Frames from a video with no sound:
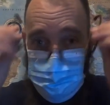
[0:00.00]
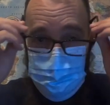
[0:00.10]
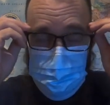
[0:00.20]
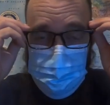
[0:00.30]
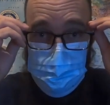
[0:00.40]

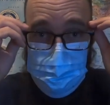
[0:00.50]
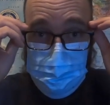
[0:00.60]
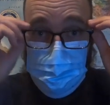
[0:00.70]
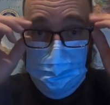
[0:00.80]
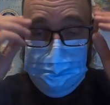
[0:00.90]
And then the
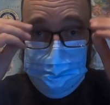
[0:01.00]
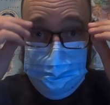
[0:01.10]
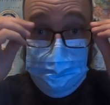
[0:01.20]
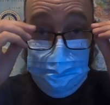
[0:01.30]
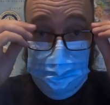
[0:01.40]
glasses,
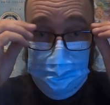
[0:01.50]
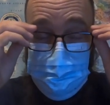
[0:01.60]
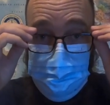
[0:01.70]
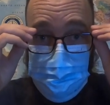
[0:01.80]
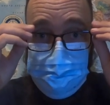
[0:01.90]
they go on
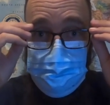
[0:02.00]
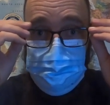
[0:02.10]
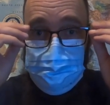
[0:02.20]
top,